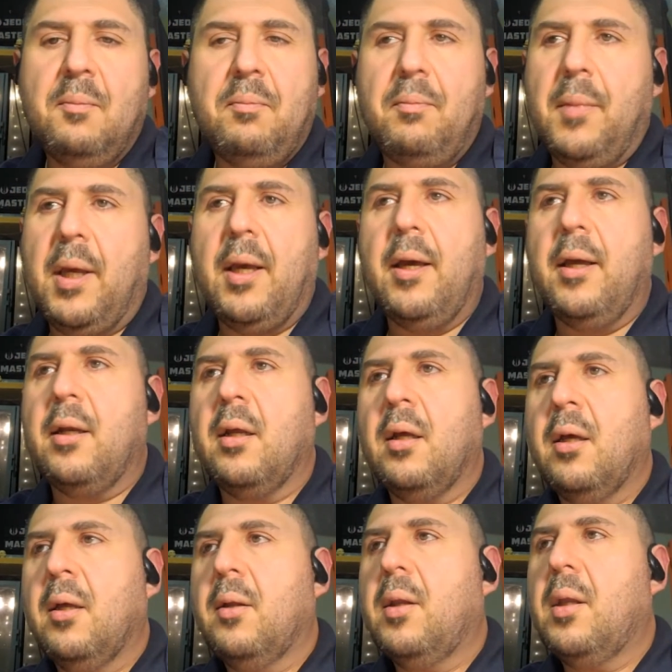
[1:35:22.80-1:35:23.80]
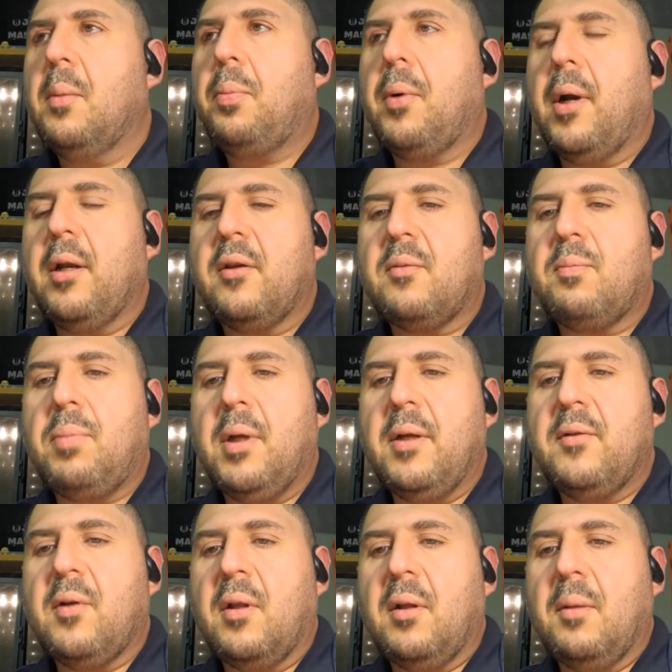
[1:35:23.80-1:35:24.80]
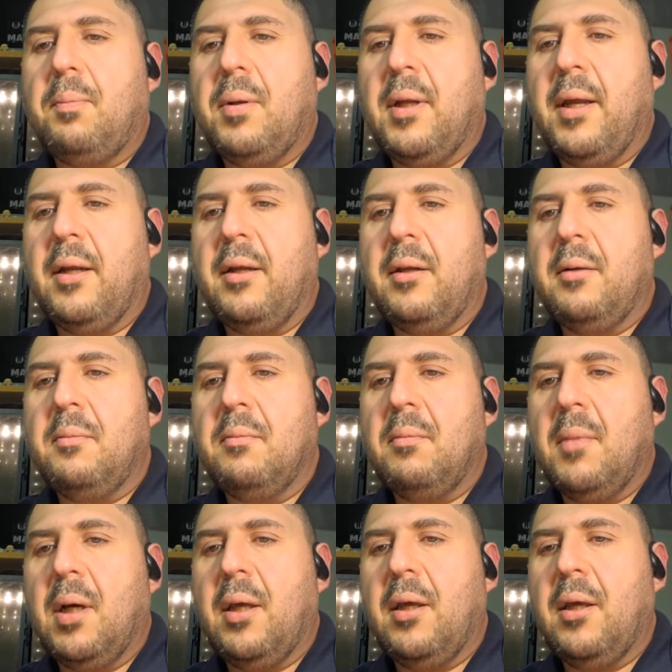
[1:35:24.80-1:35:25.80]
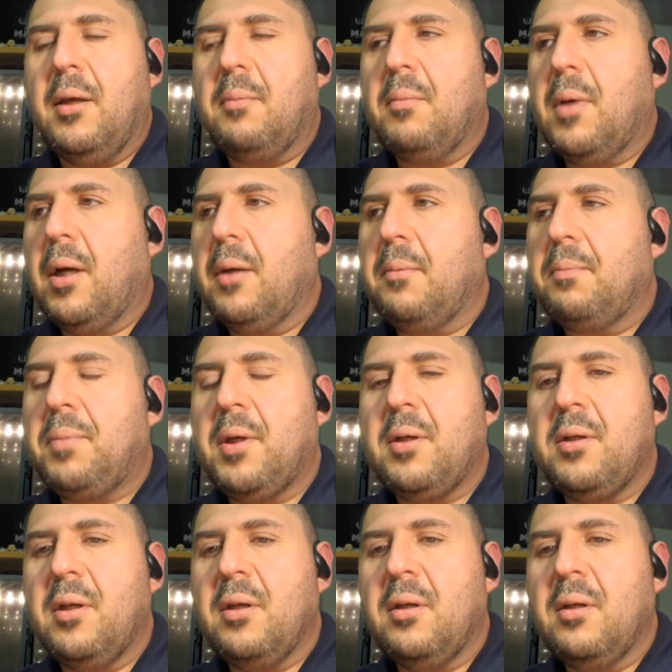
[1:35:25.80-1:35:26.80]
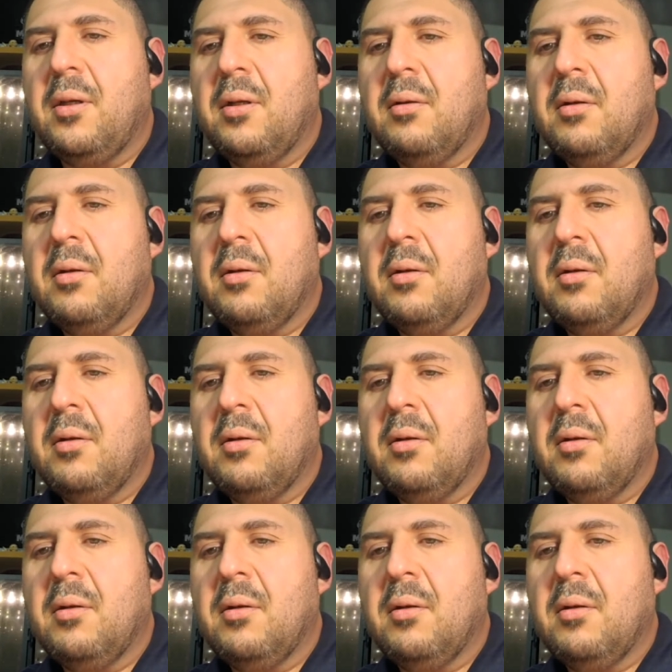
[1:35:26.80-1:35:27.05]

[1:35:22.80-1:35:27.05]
Man, the brightest blades on the planet, in my opinion.